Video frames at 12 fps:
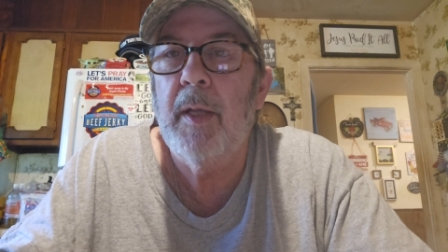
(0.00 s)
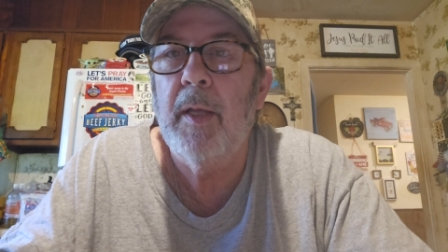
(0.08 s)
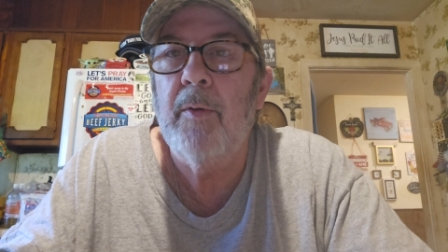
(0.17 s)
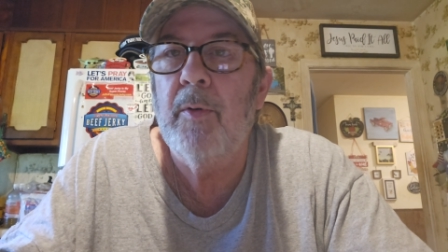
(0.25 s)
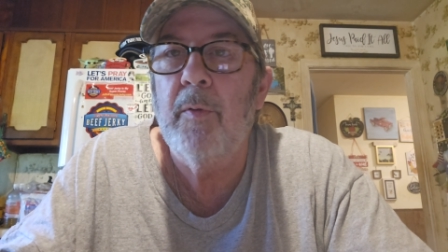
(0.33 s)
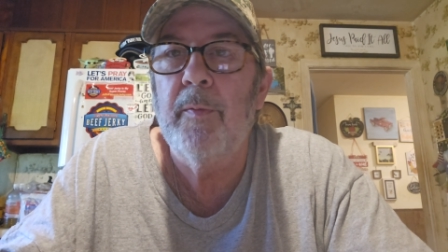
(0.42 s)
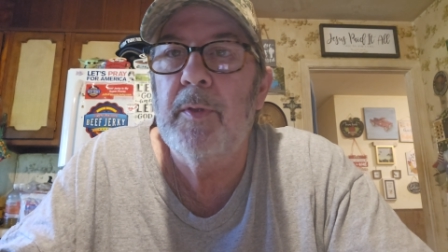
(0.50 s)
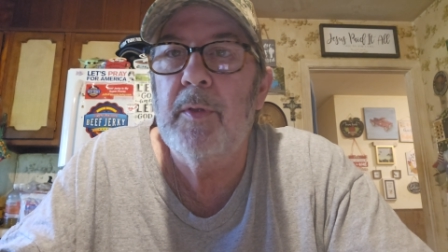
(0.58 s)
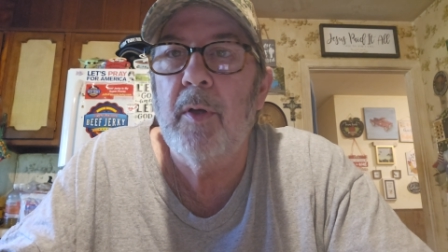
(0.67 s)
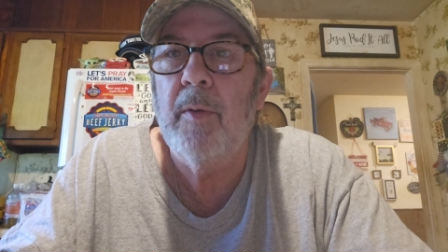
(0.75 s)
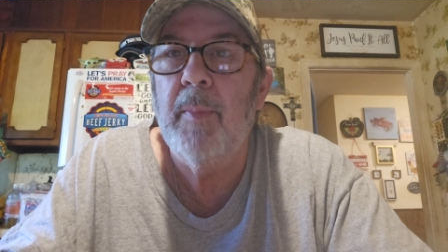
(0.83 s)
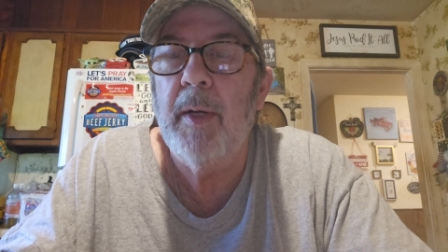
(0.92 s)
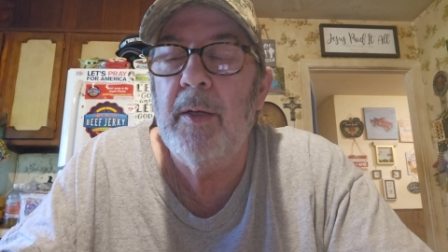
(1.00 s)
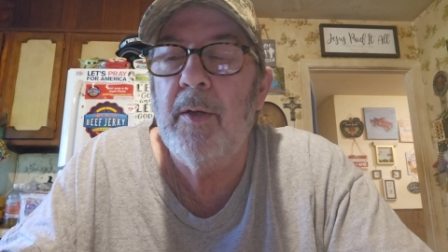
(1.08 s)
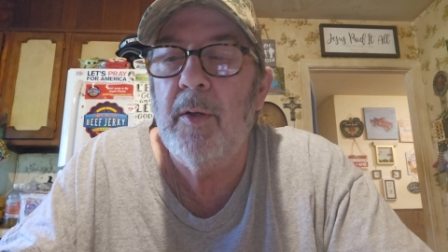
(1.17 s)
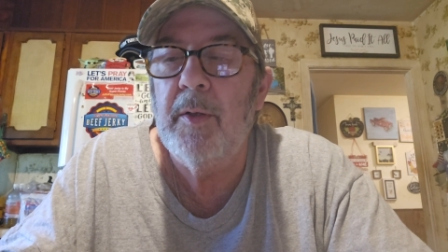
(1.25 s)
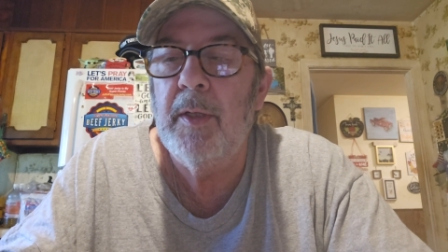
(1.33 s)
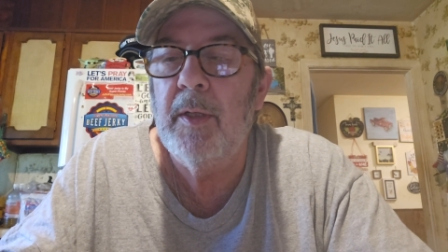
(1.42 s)
I don't know if it's on, back
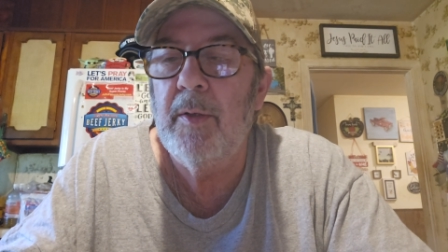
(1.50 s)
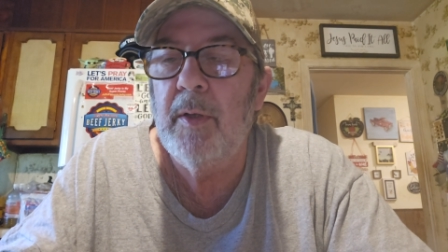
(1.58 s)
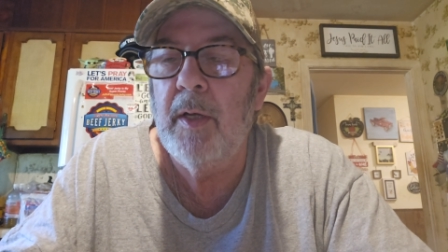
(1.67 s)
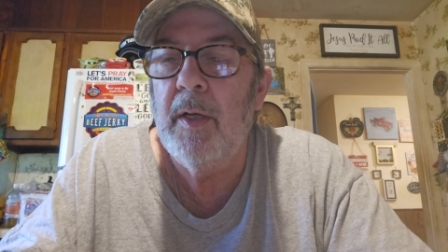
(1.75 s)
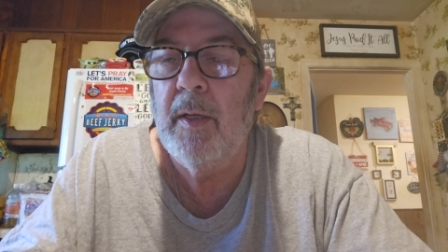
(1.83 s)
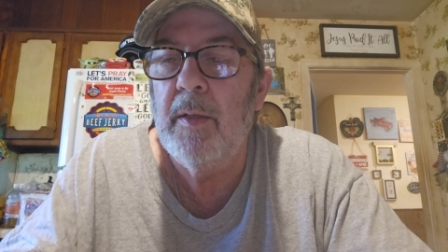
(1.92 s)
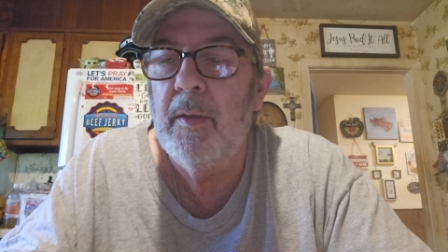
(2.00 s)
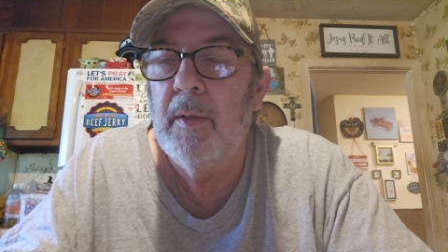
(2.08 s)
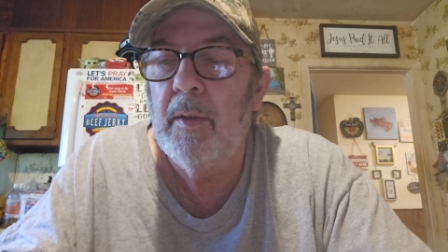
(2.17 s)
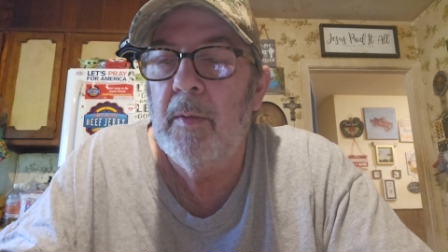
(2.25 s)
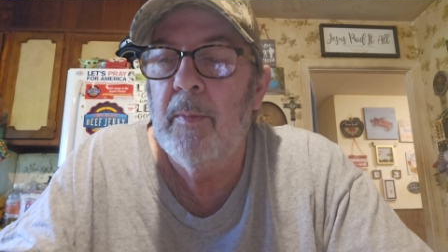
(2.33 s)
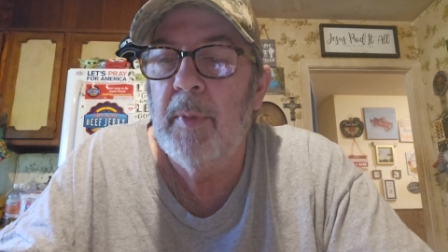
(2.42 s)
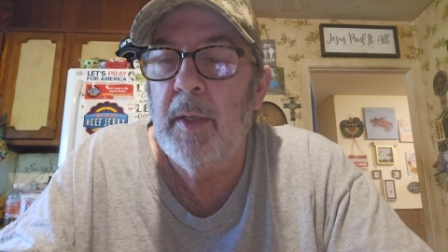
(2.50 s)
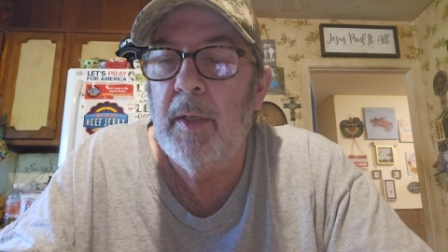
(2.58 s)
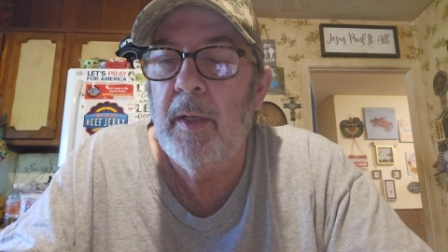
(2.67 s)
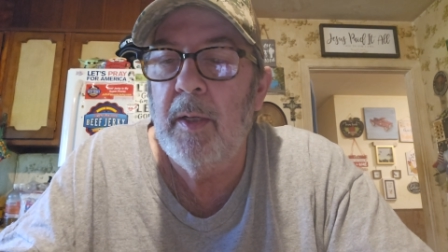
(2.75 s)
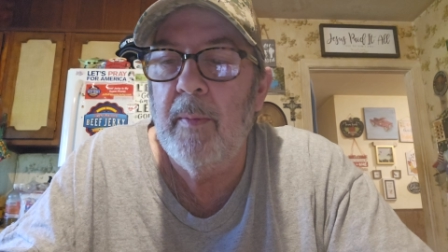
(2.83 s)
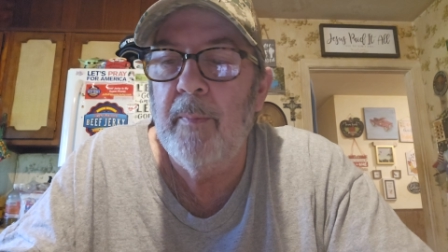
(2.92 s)
on yet or not.
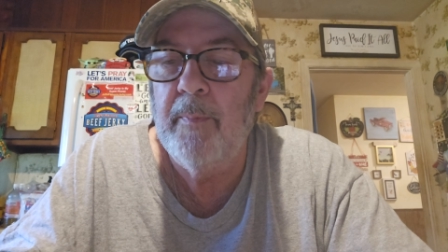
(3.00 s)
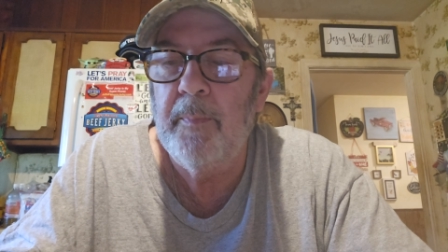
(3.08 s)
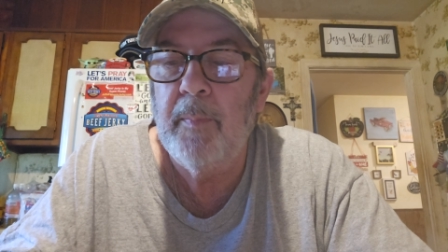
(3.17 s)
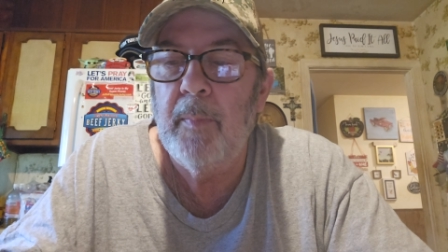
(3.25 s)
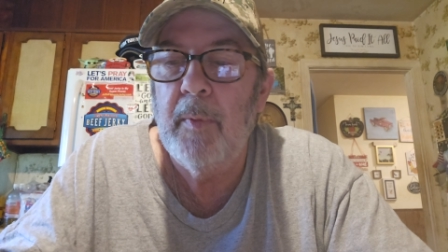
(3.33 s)
But um,